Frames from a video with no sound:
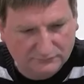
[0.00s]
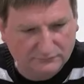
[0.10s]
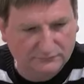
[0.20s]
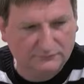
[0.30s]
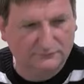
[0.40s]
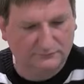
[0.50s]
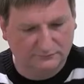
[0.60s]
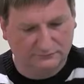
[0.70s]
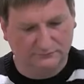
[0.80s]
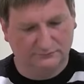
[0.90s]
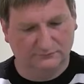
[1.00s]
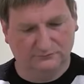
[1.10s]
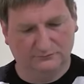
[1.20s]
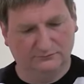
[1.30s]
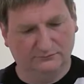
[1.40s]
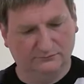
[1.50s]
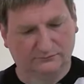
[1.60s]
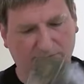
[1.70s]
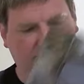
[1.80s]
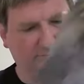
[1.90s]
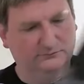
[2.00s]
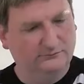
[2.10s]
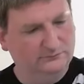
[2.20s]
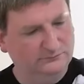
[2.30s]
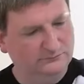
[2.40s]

[no speech]